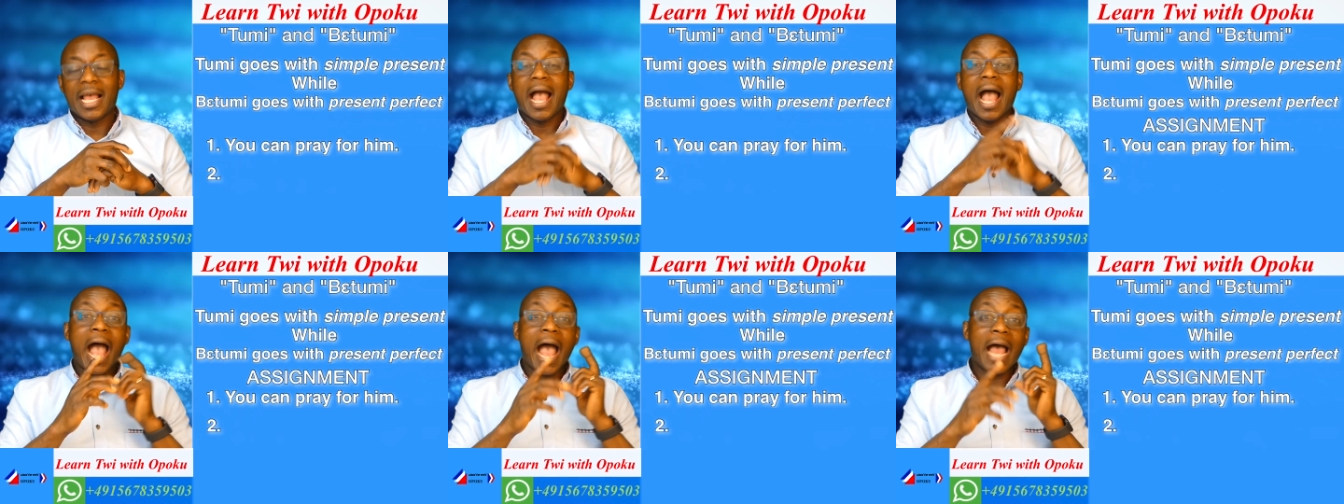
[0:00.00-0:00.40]

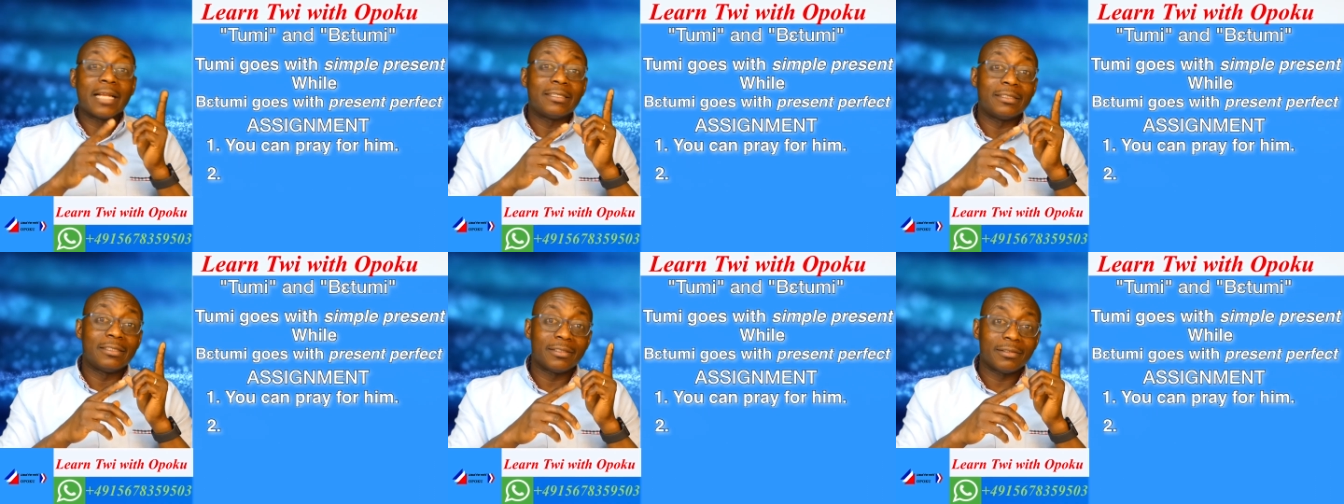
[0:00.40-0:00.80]

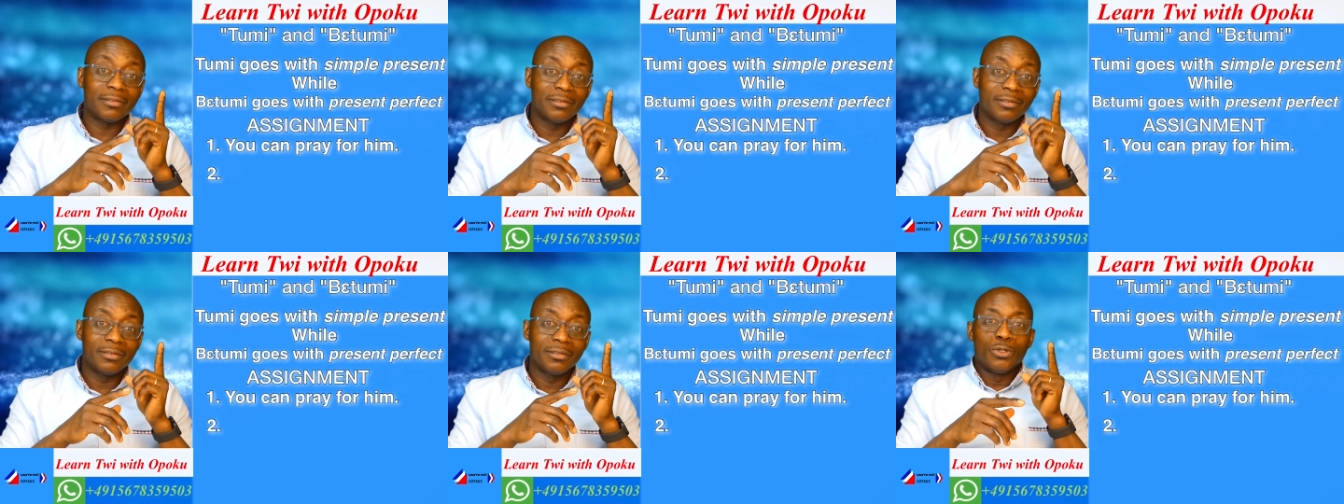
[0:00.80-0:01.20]
And
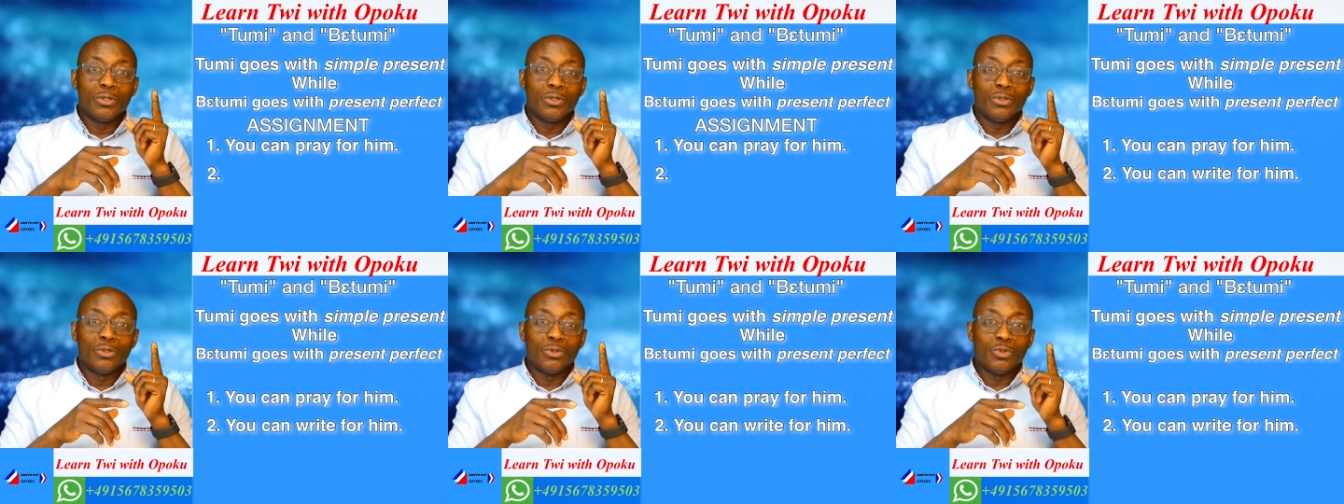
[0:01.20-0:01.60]

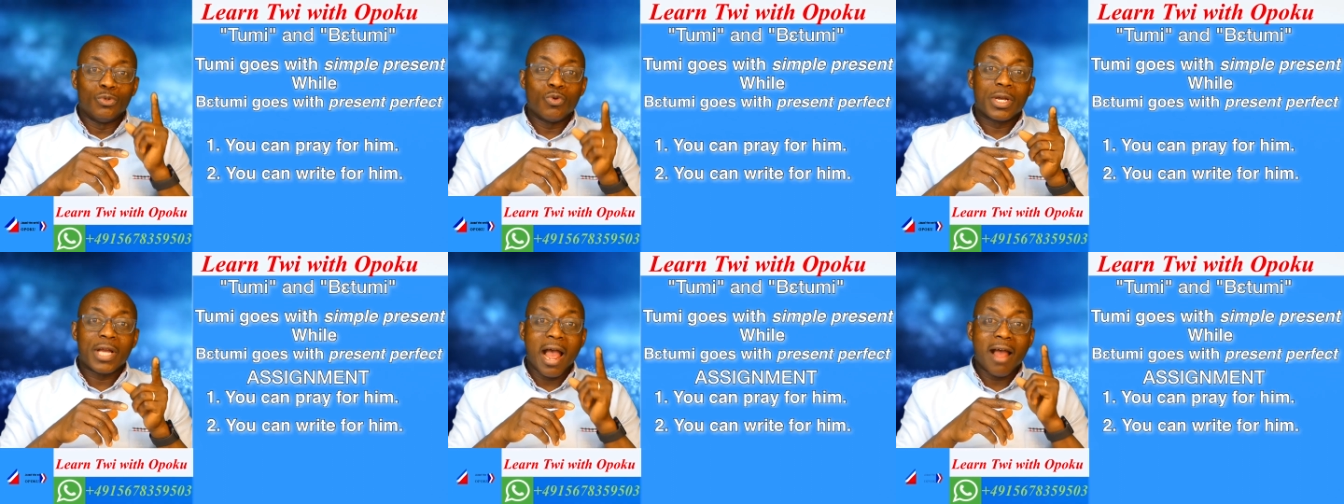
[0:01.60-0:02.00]
you
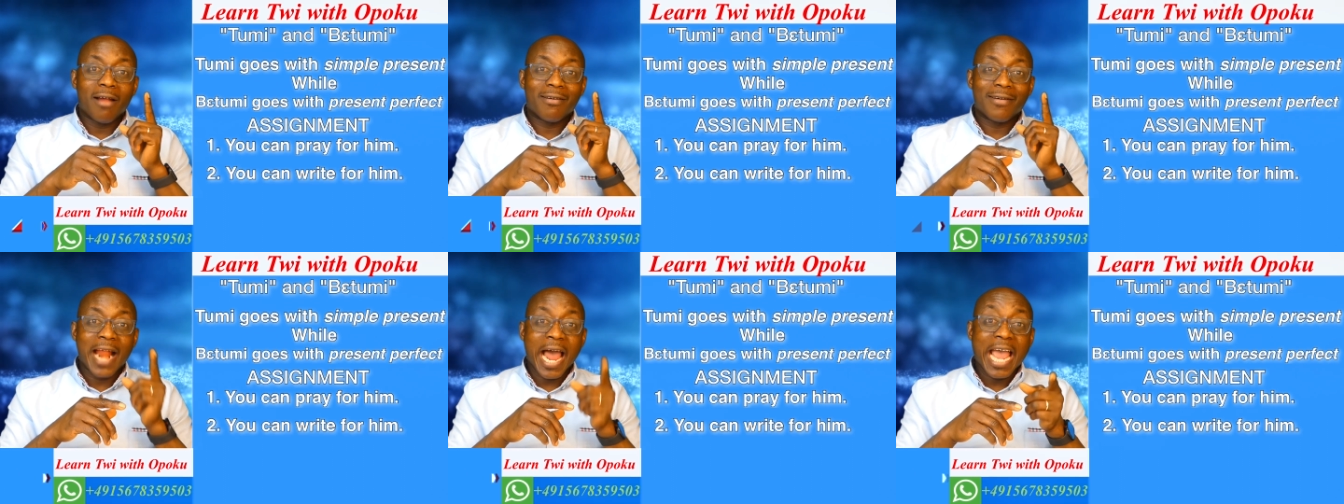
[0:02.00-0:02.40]
can
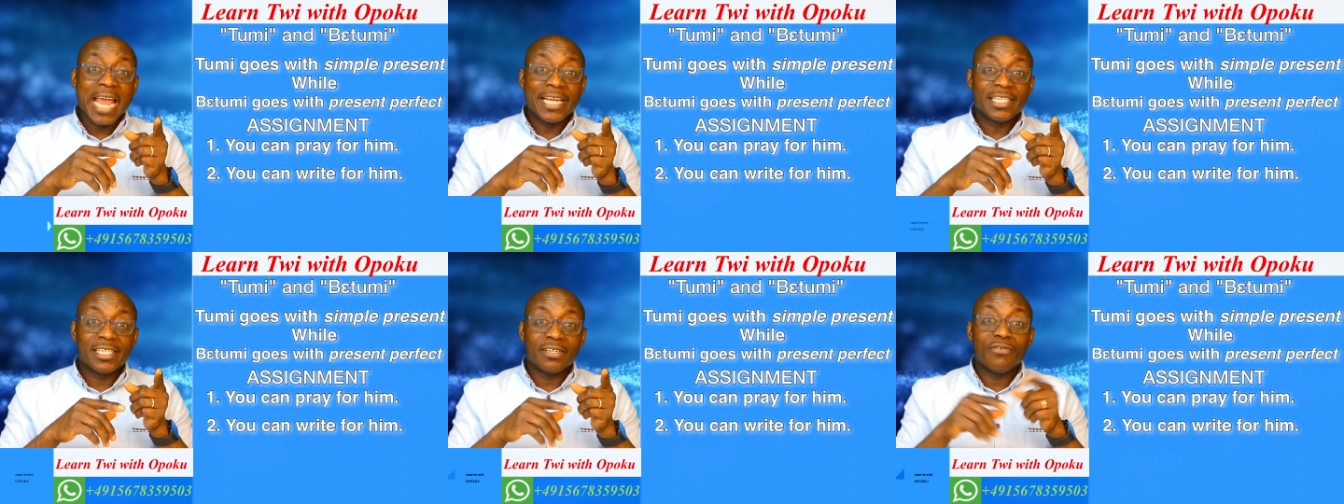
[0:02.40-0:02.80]

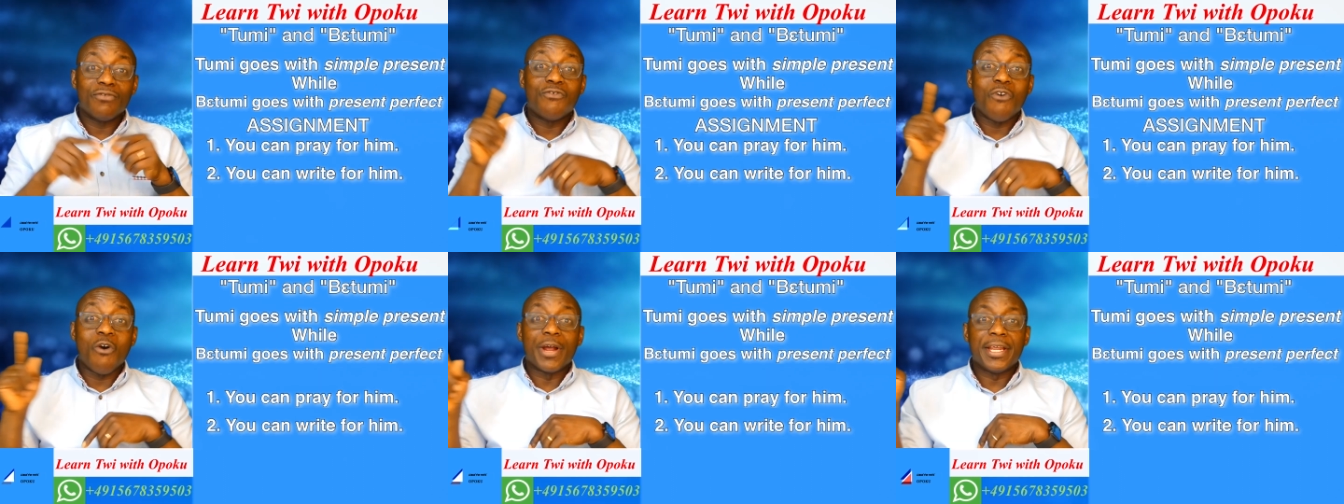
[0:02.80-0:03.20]
write
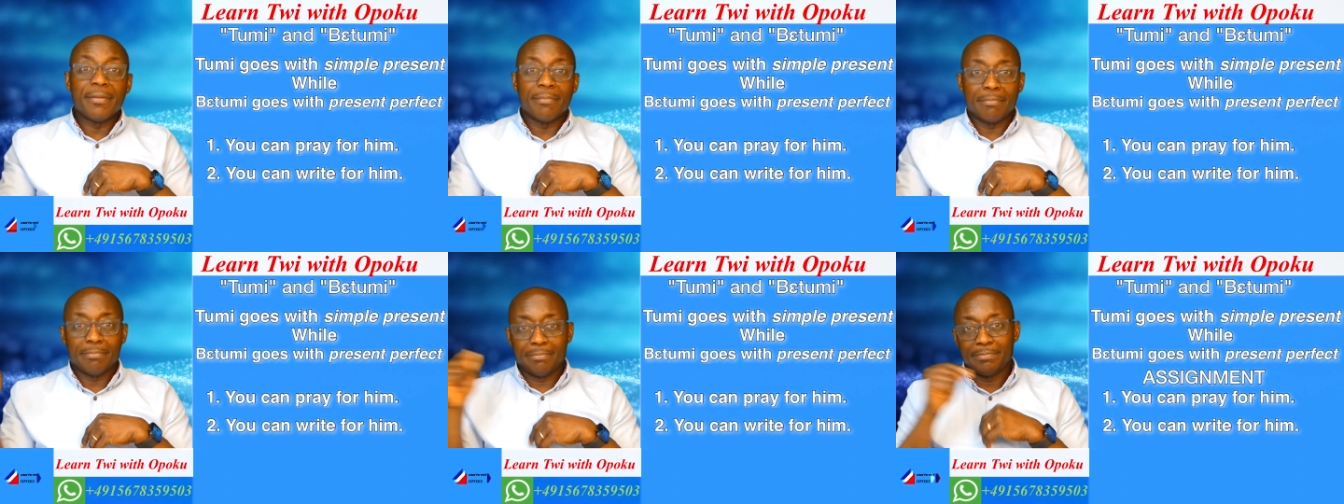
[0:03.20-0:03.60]
for him.